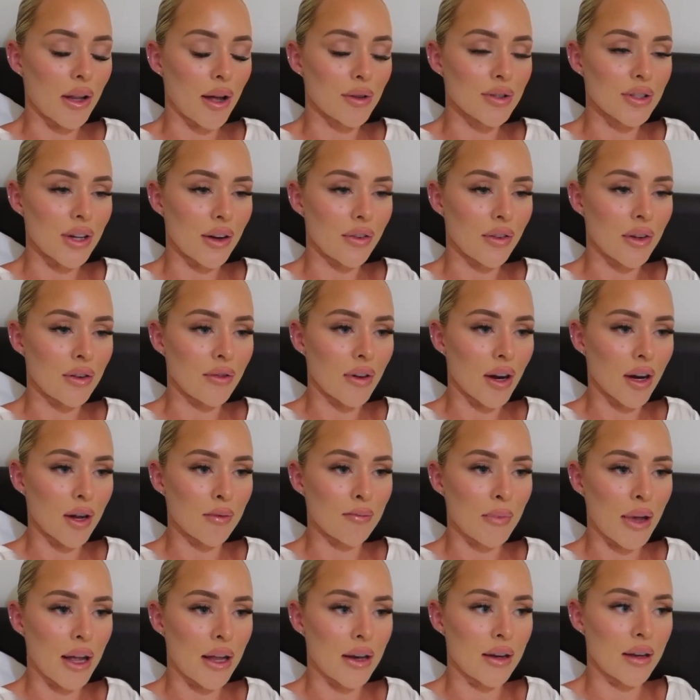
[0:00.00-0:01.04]
I would definitely
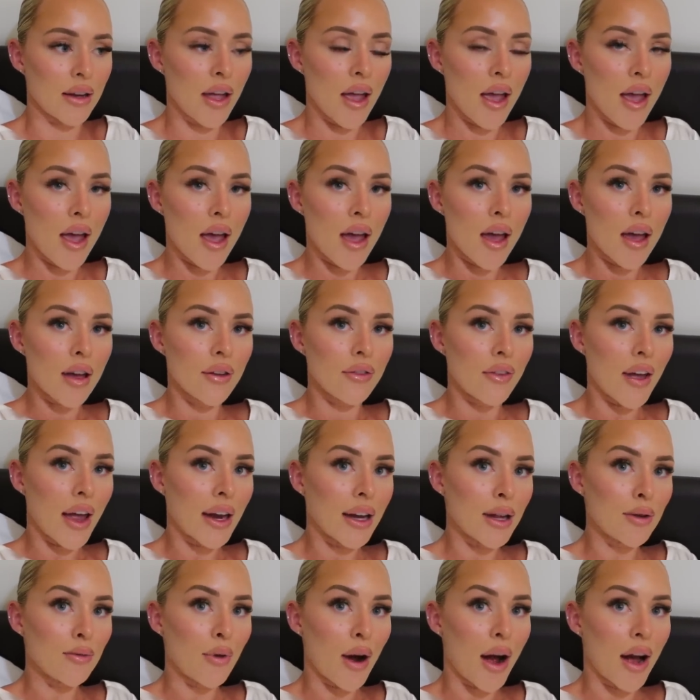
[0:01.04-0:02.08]
recommend for
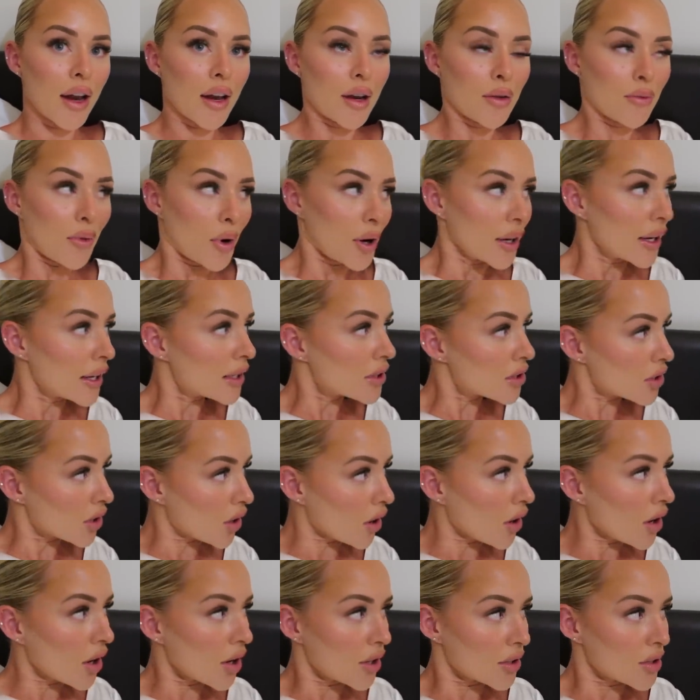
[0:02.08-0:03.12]
anyone wanting to
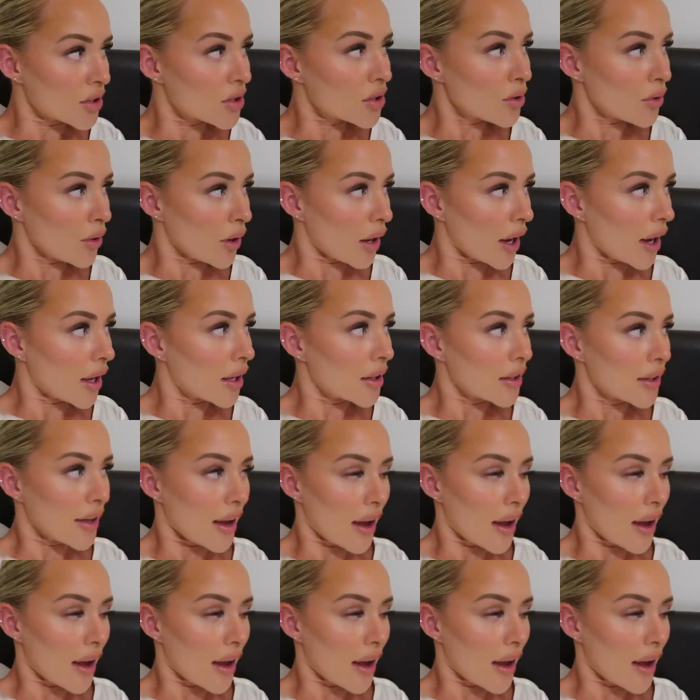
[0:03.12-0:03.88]
go to do it.